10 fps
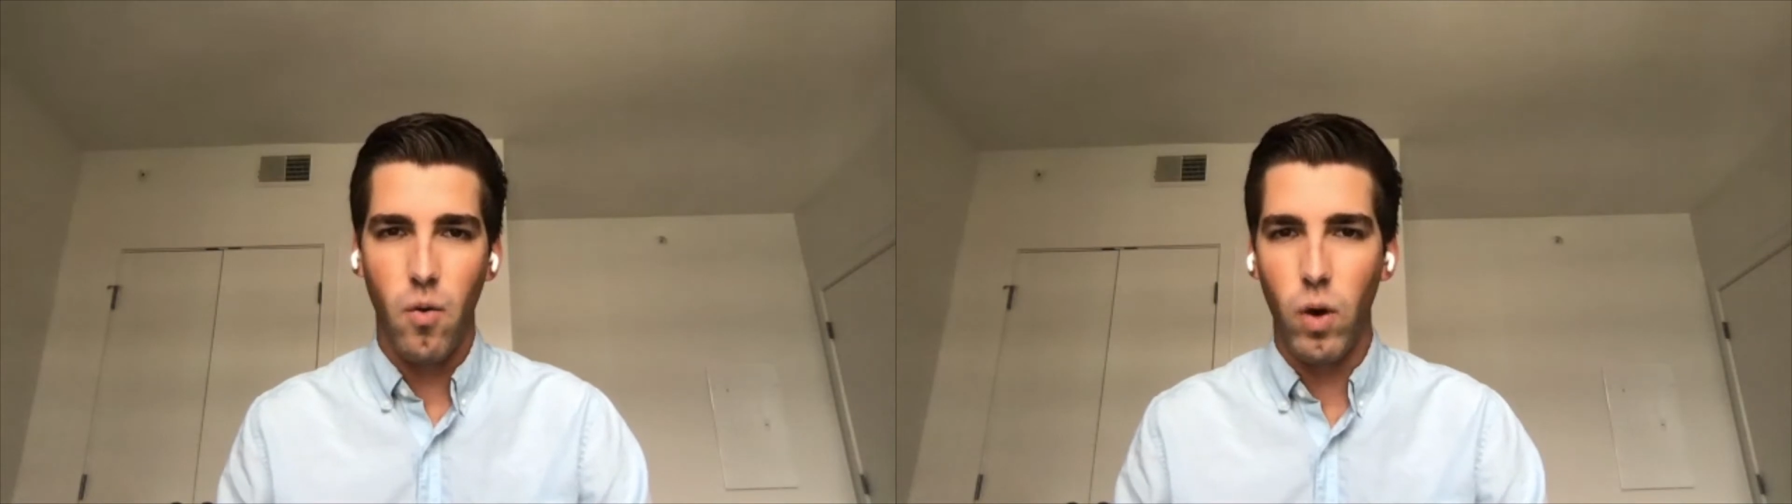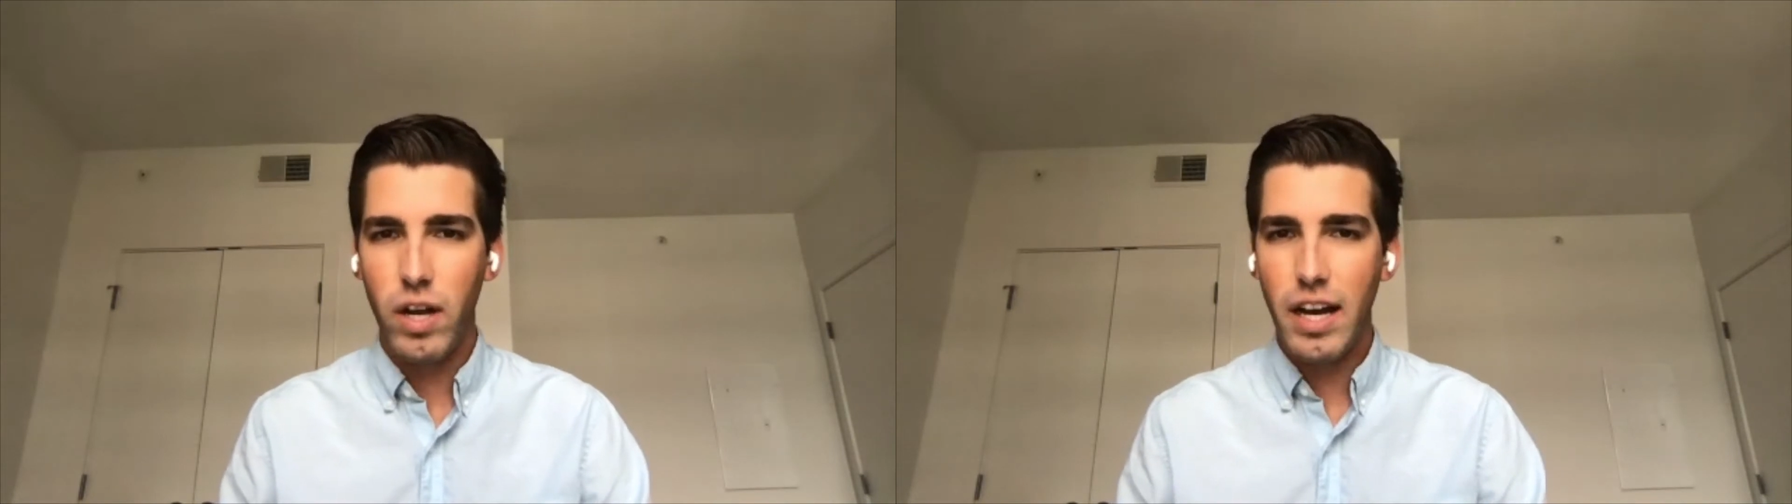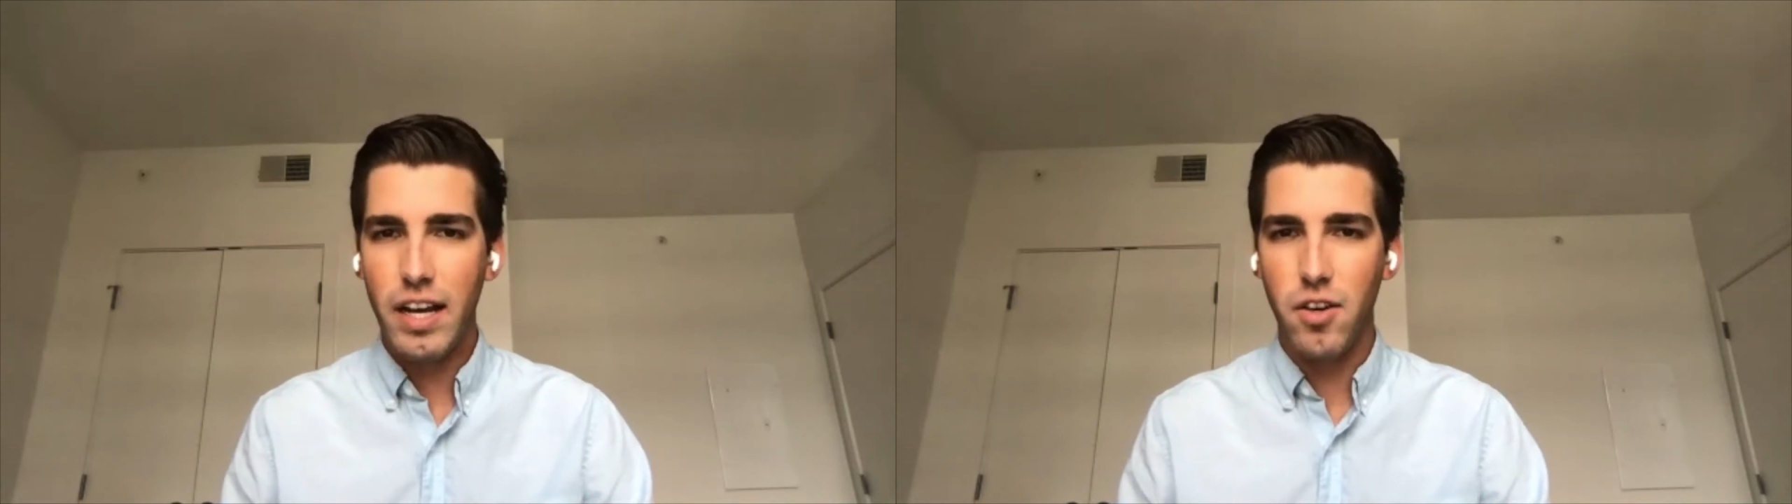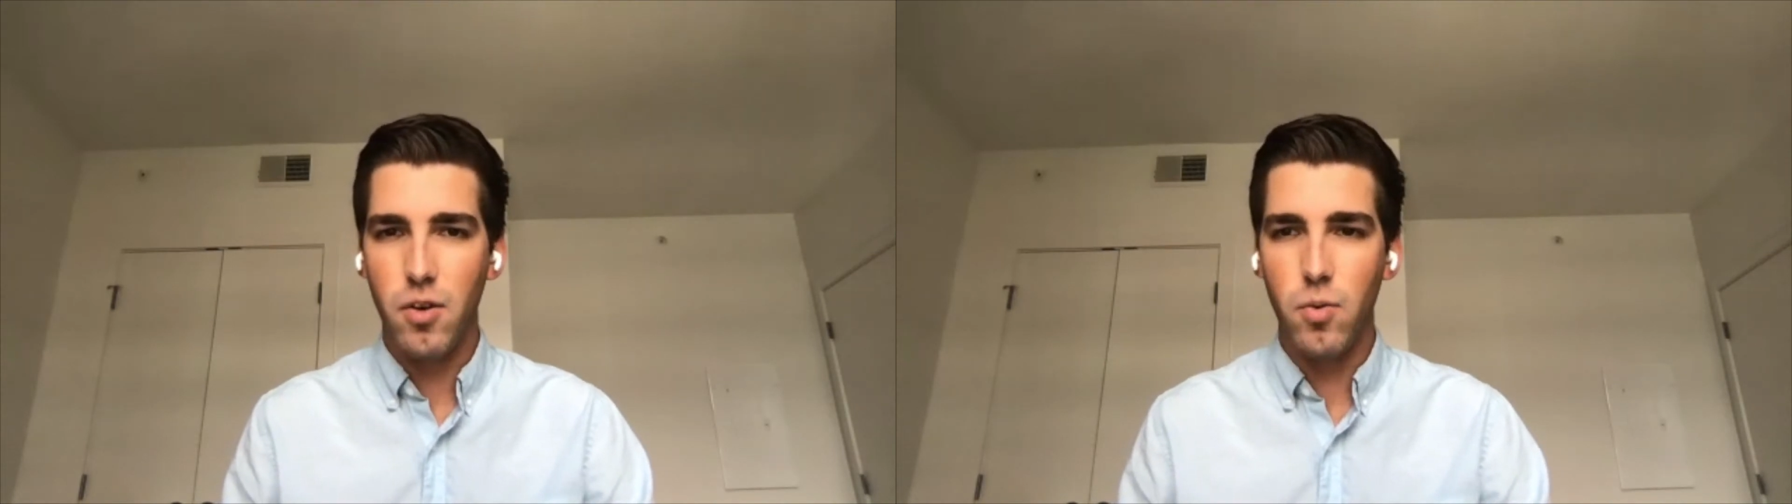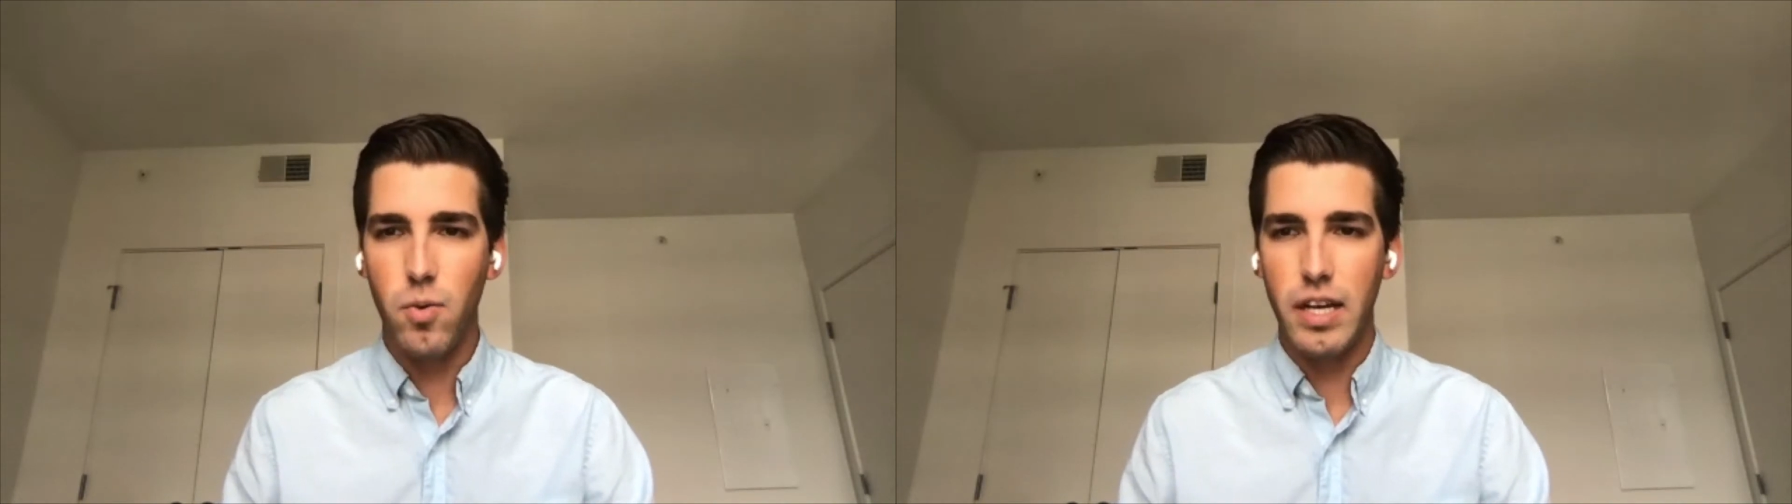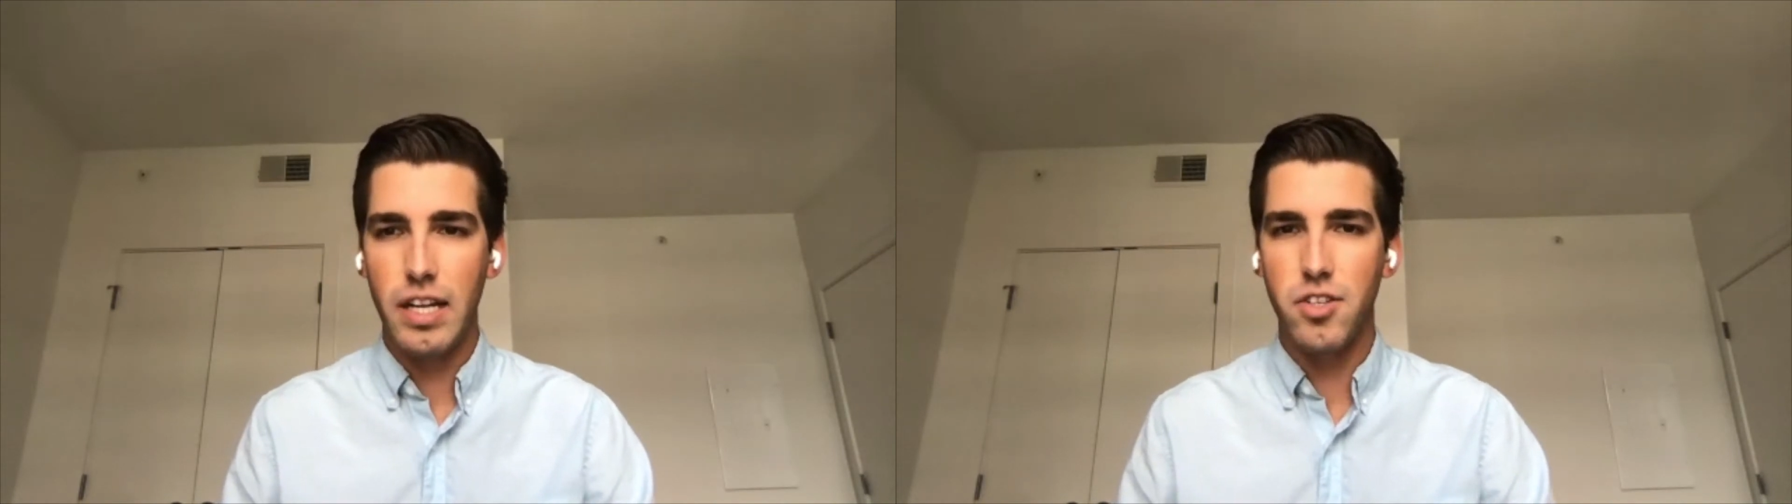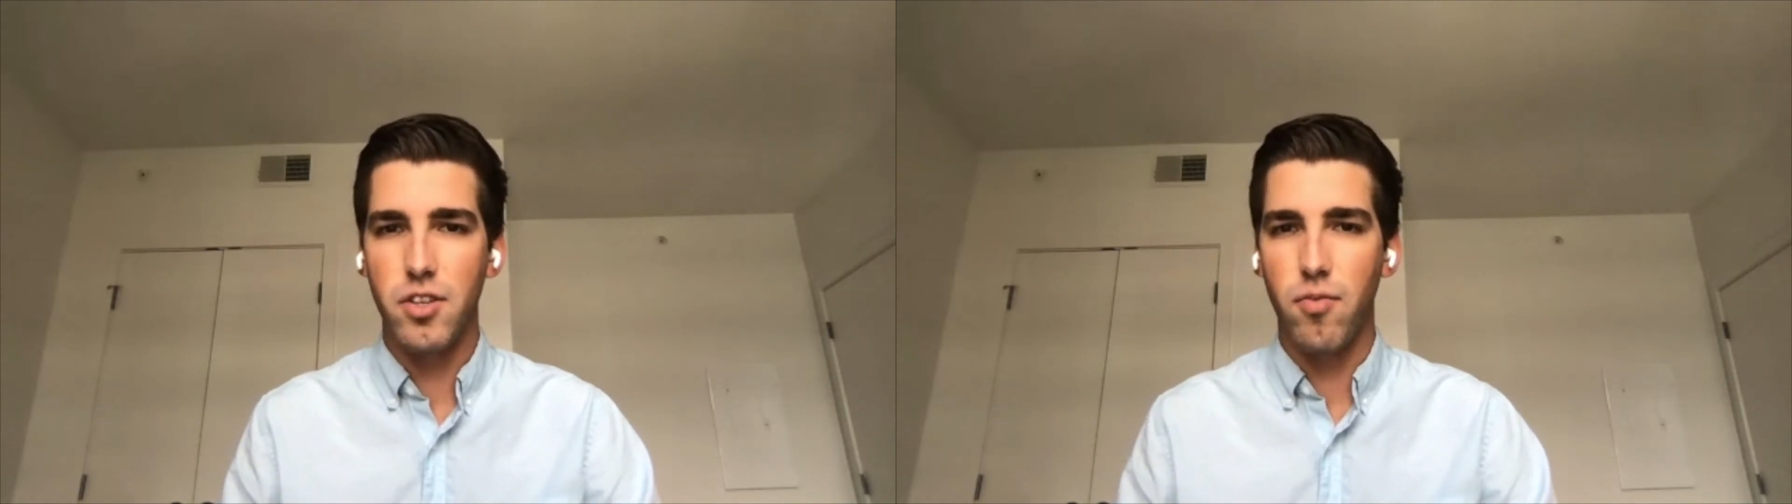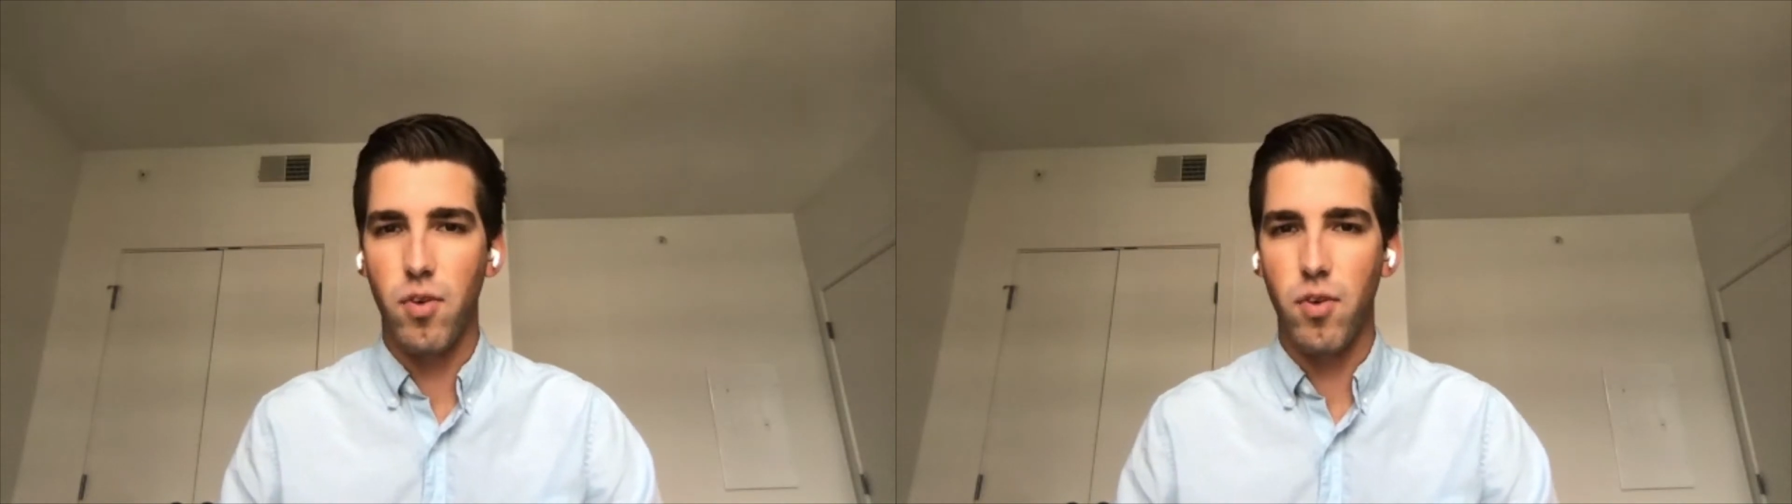what got you into the